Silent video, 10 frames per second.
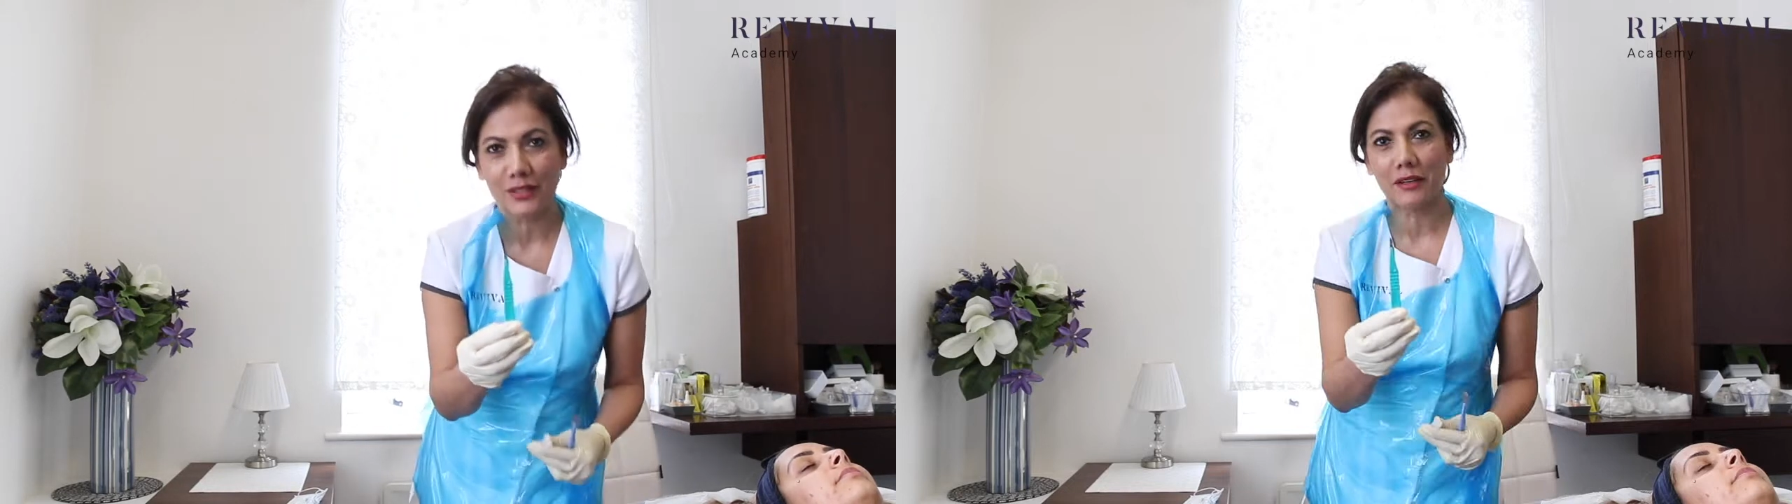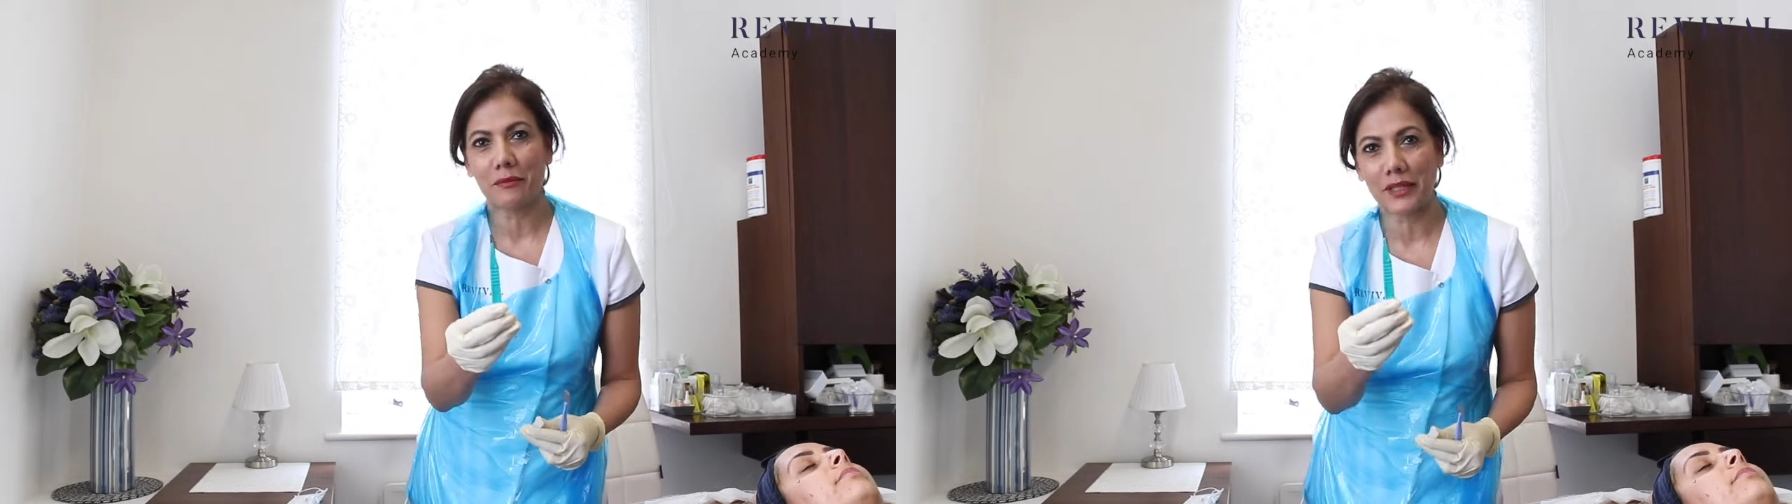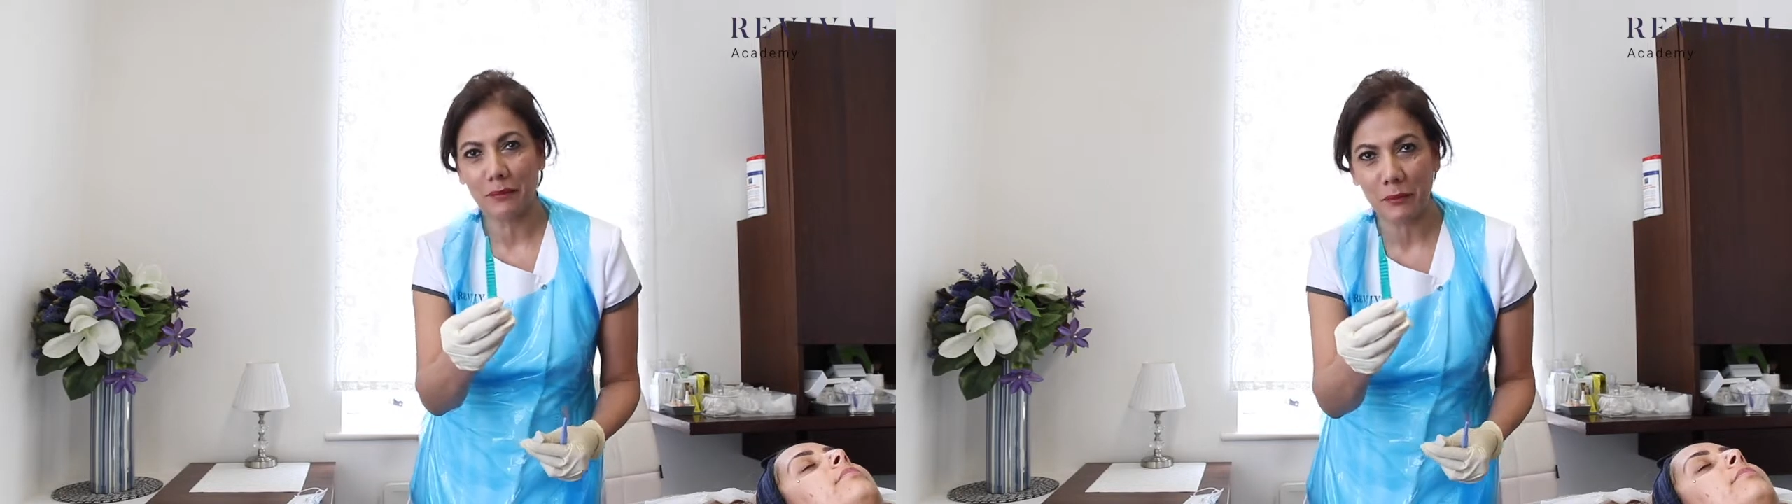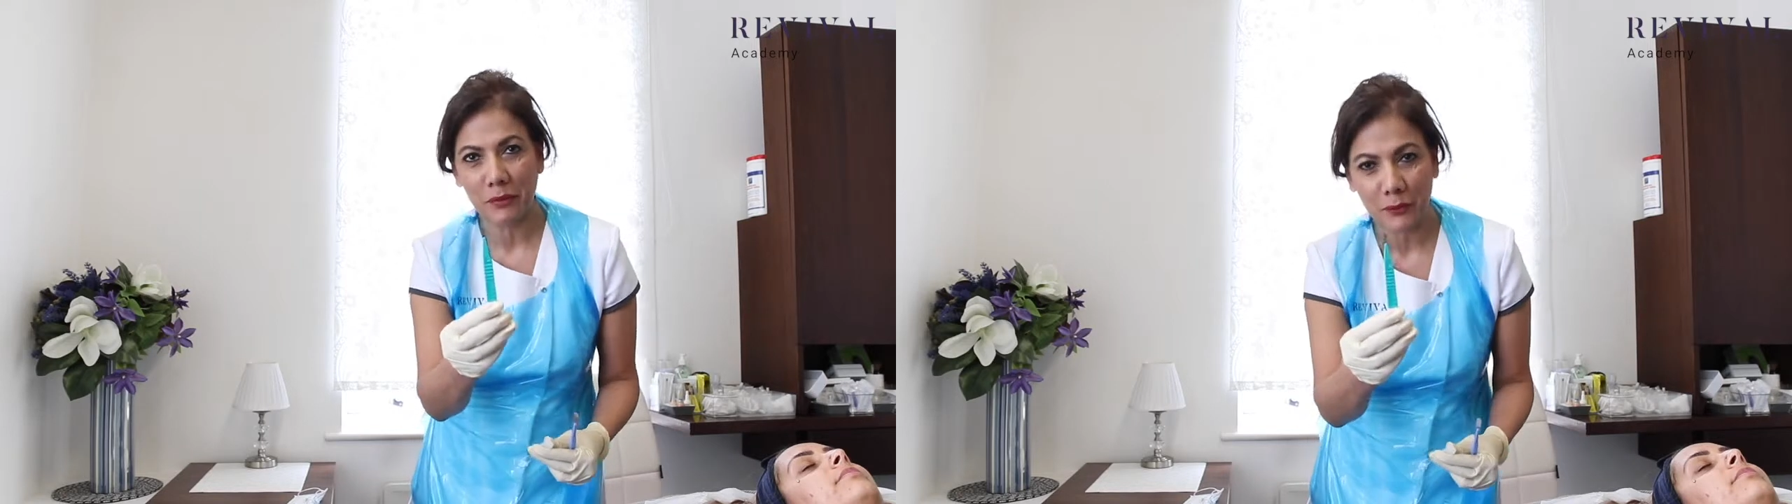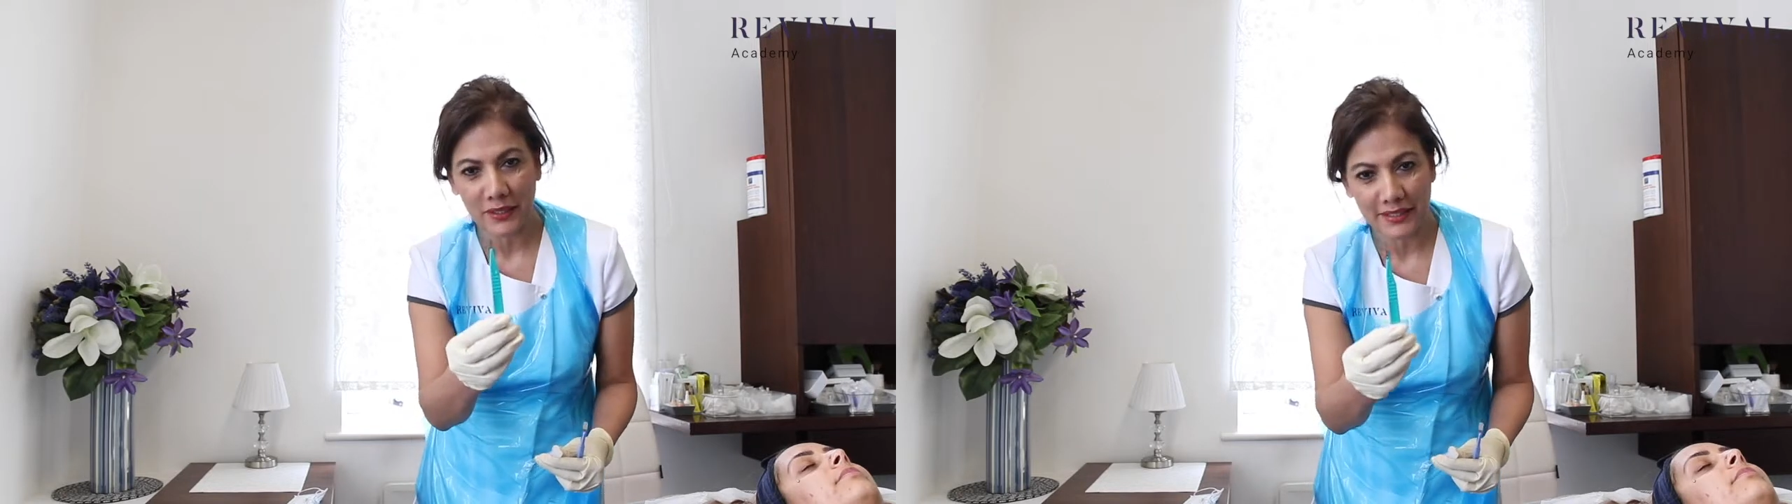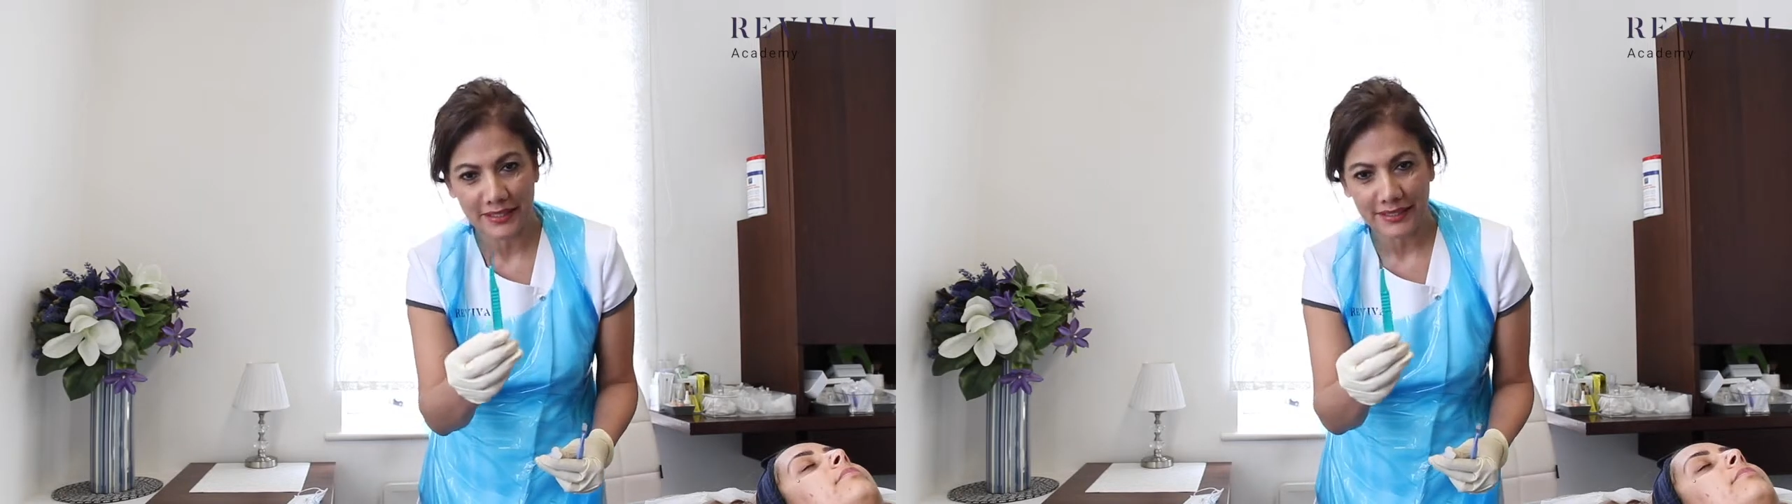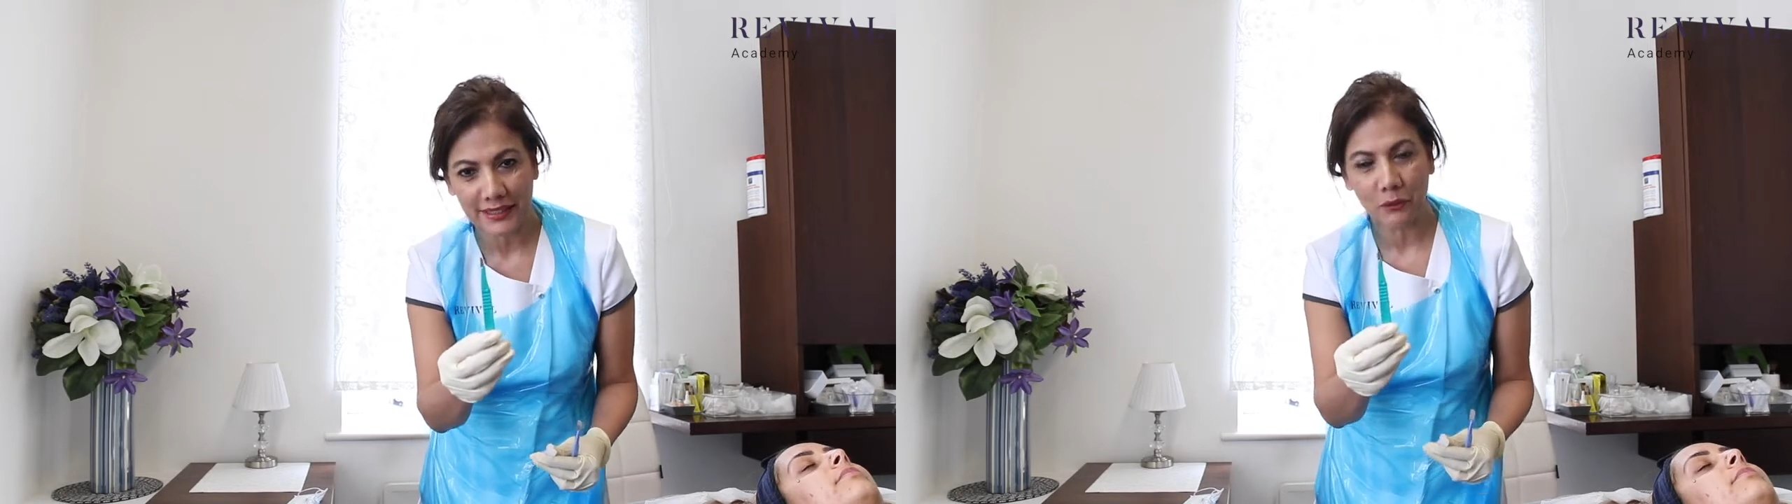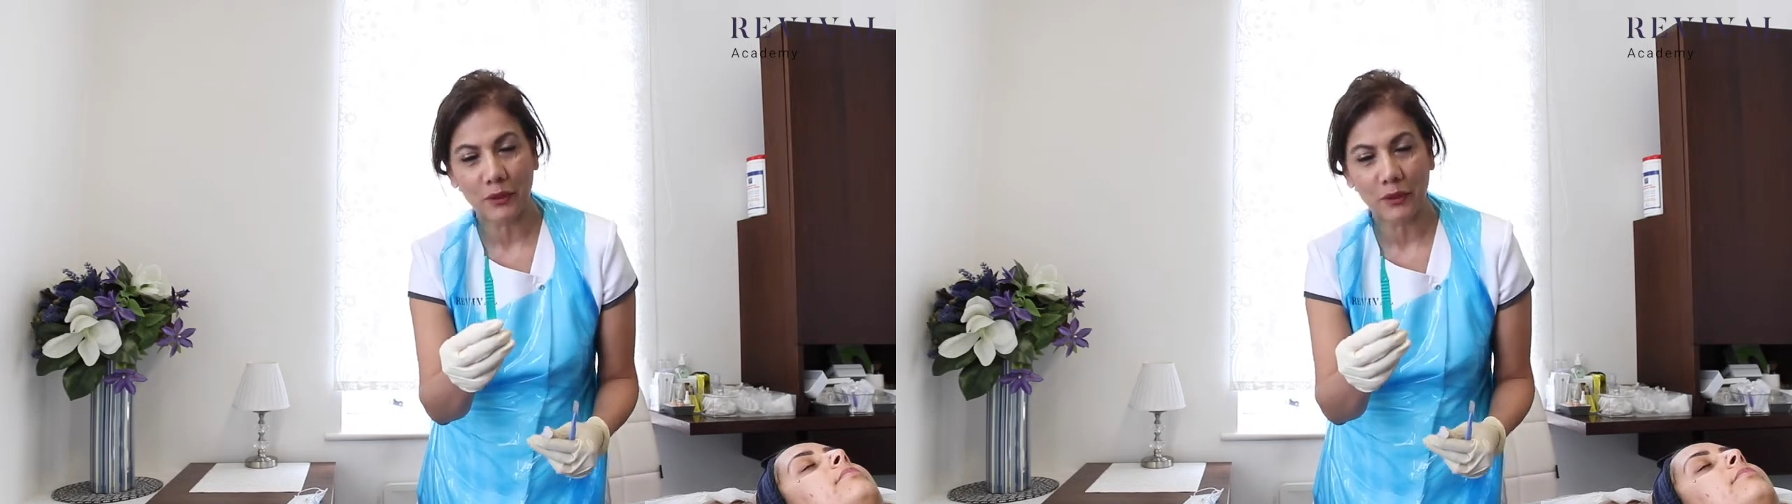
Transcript: so I've become a bit wiser now,